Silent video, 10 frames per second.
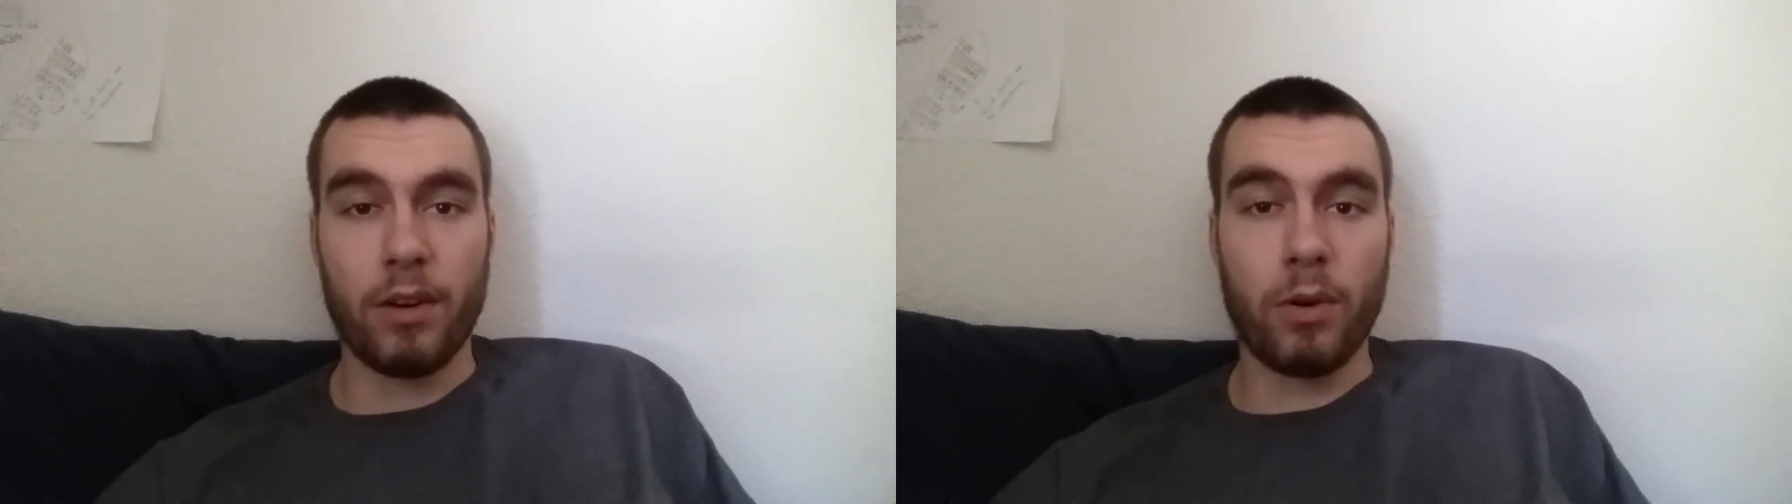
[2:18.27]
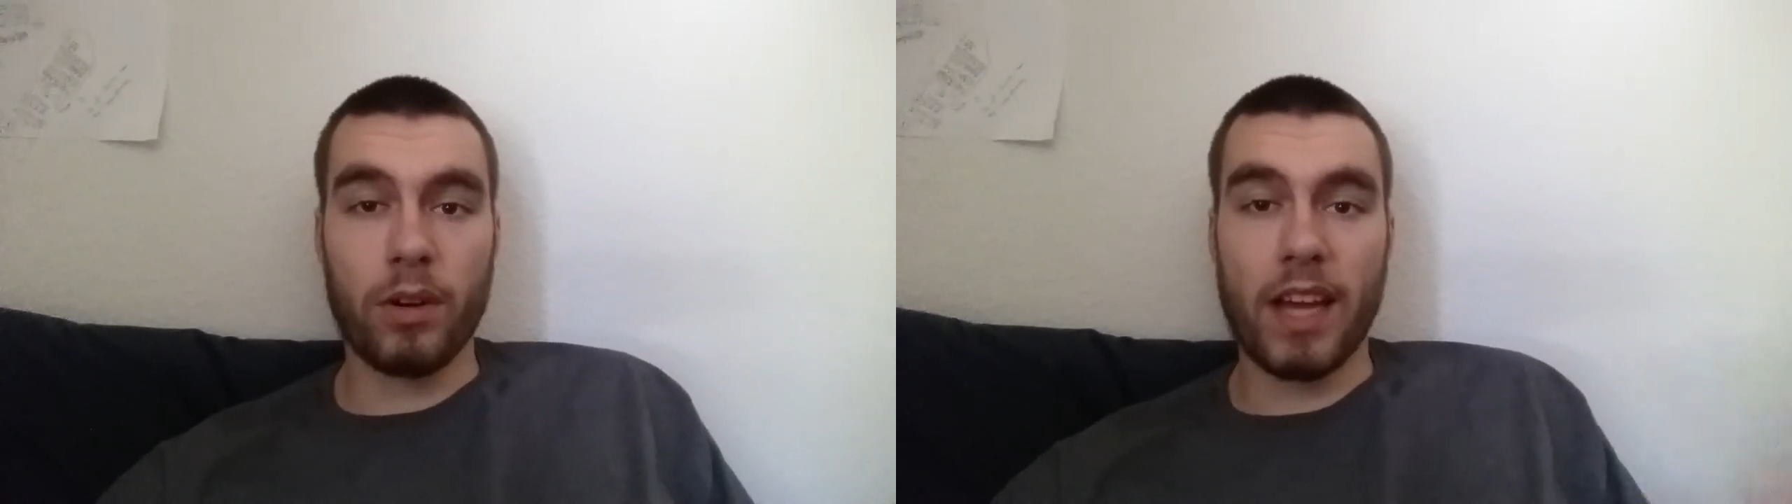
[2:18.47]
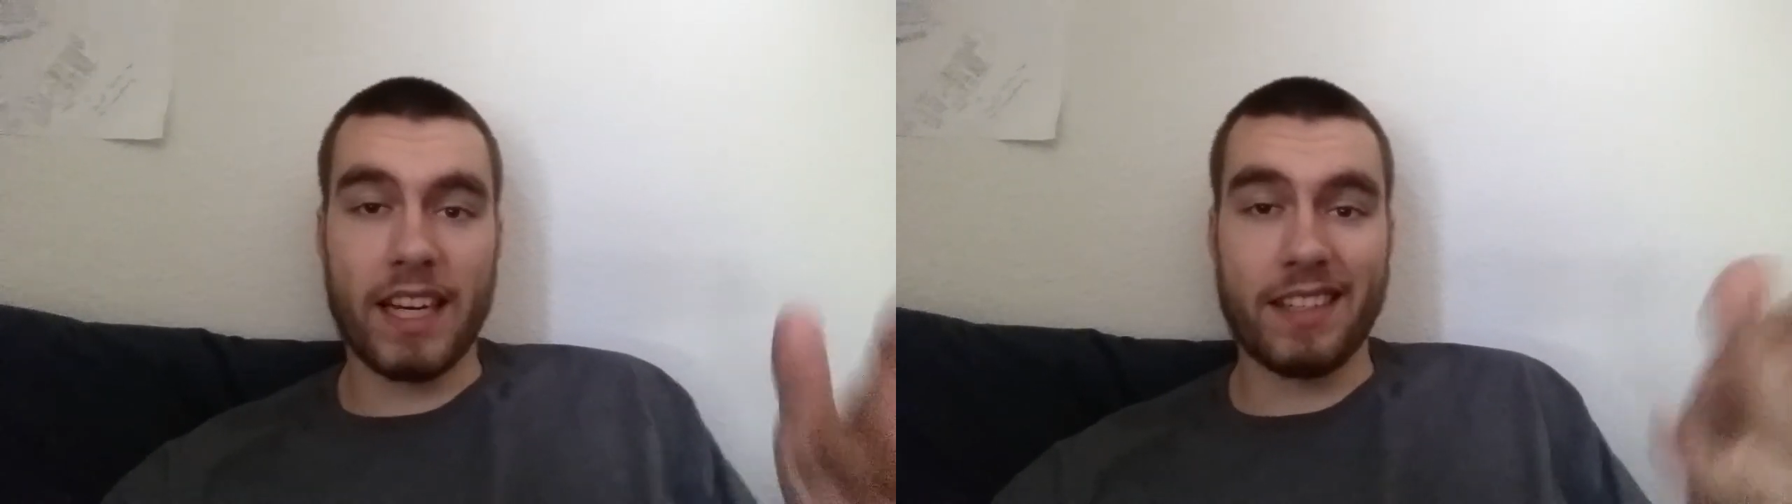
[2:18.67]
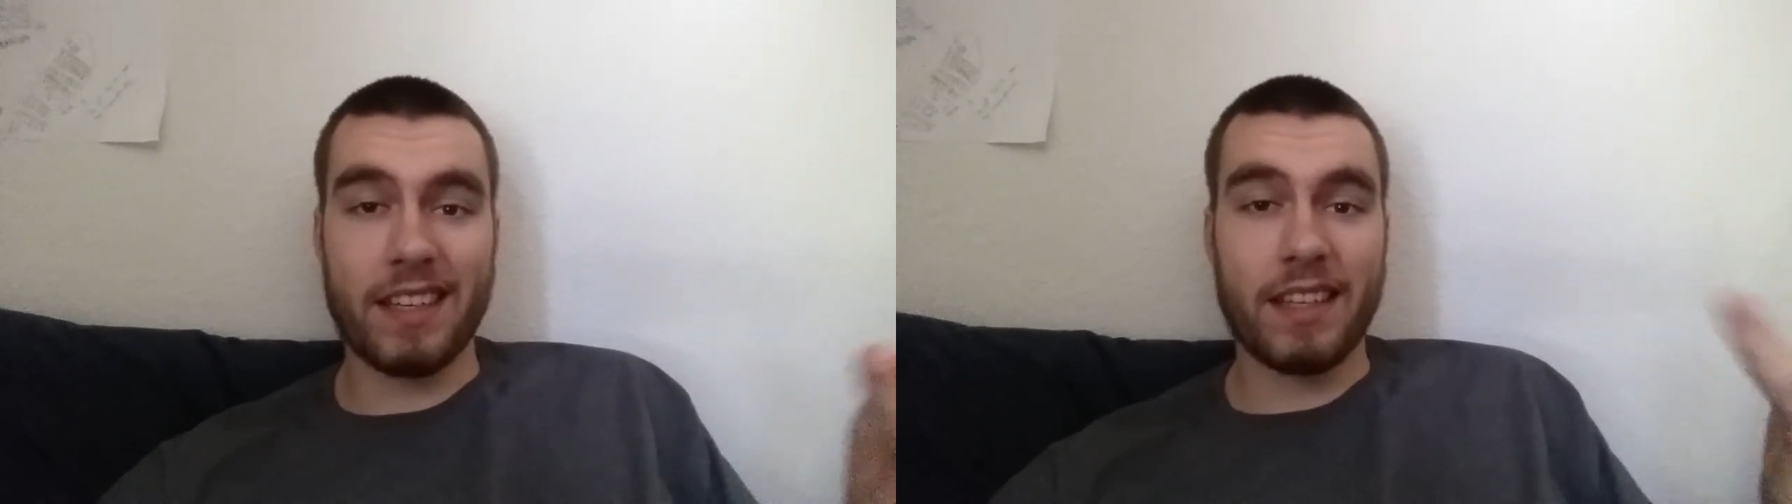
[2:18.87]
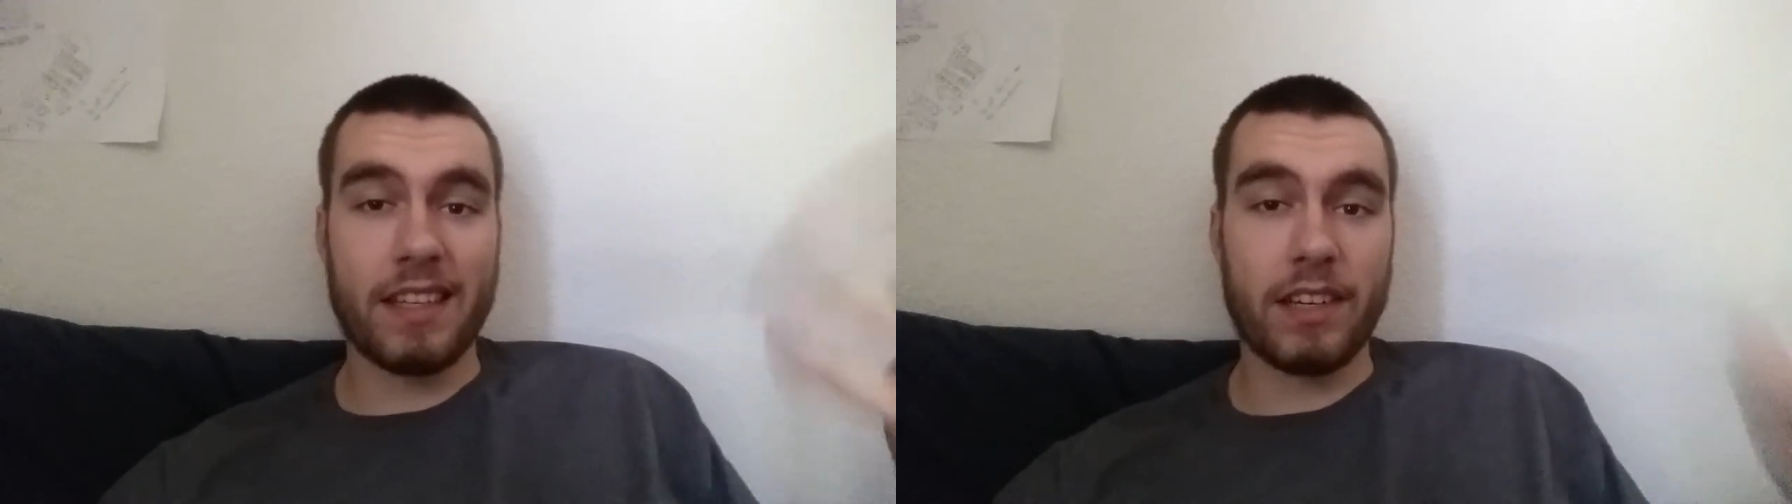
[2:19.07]
or like I
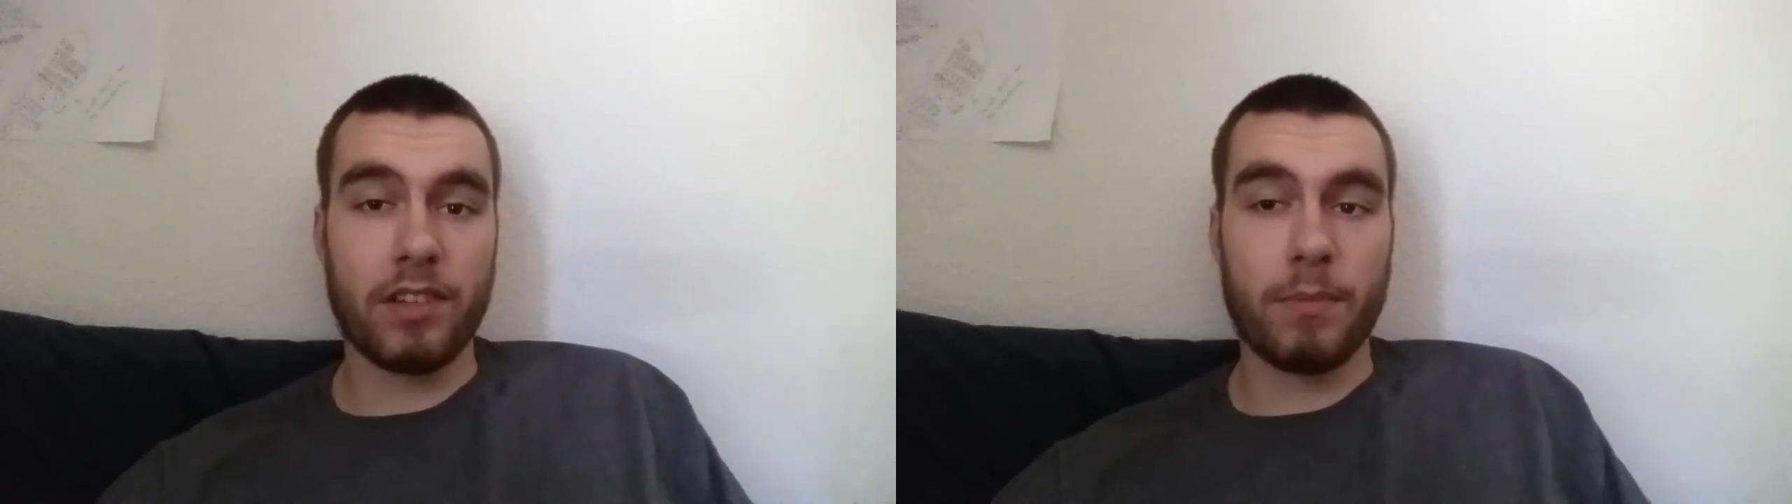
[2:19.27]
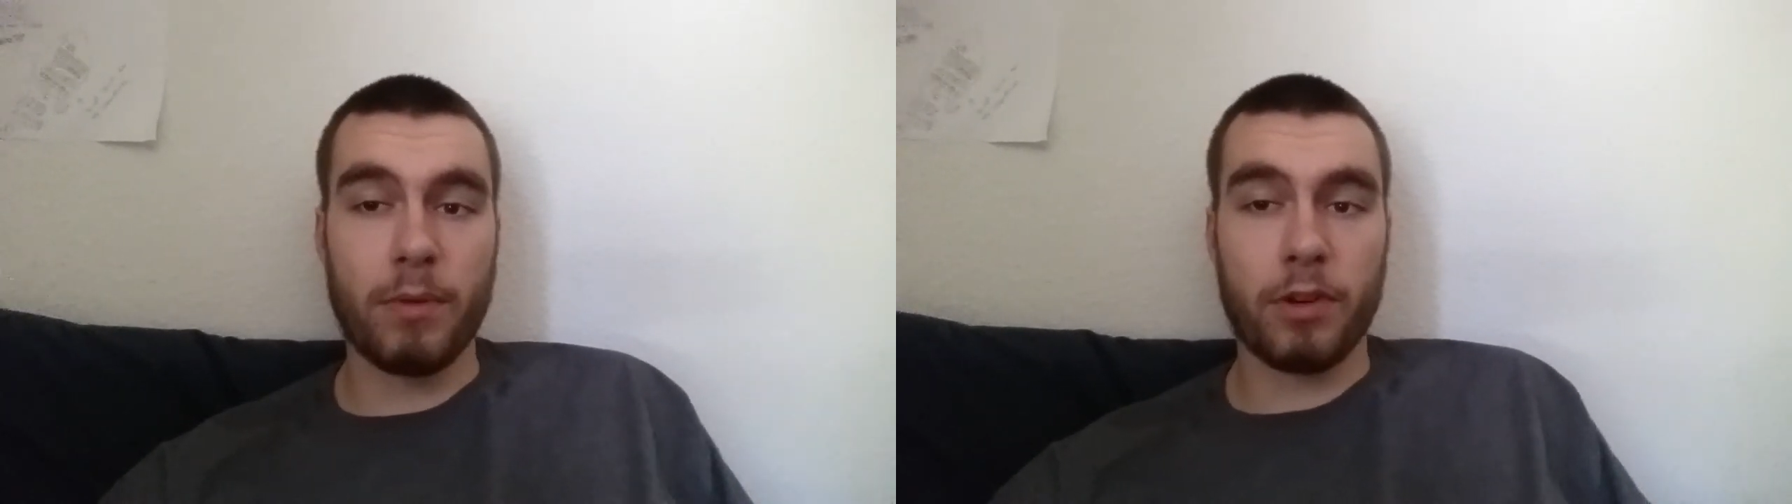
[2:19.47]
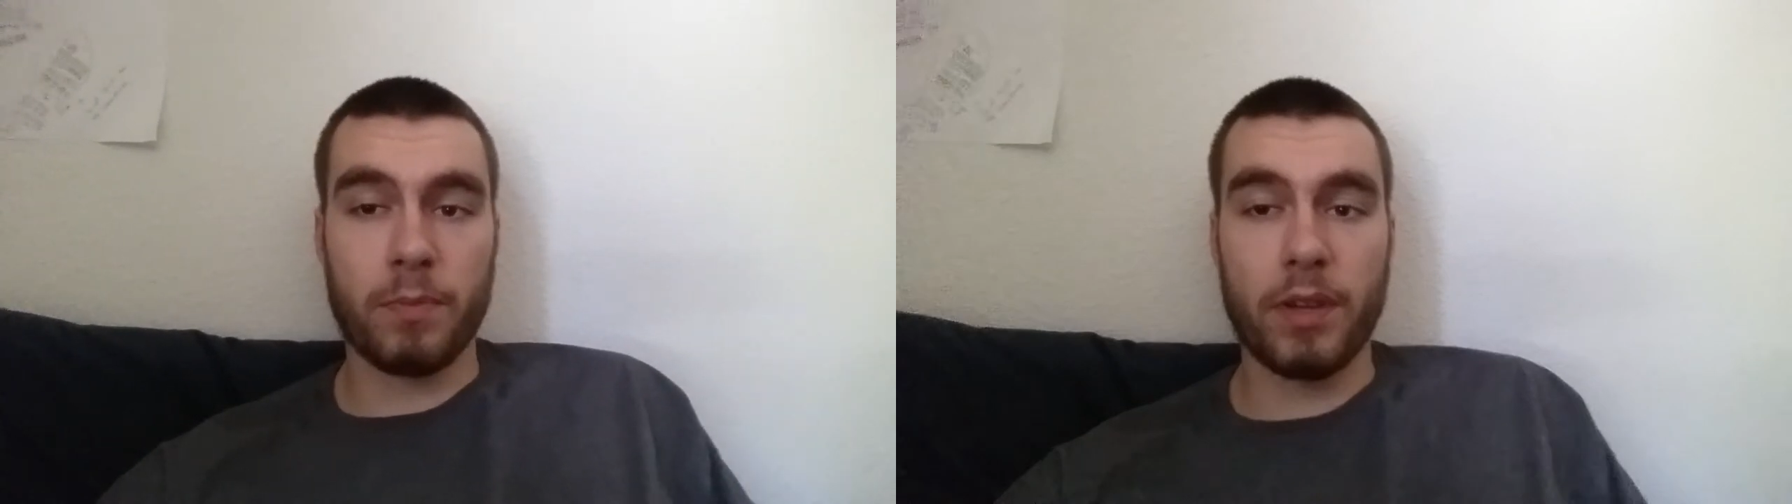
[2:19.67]
said, the tension to be worse.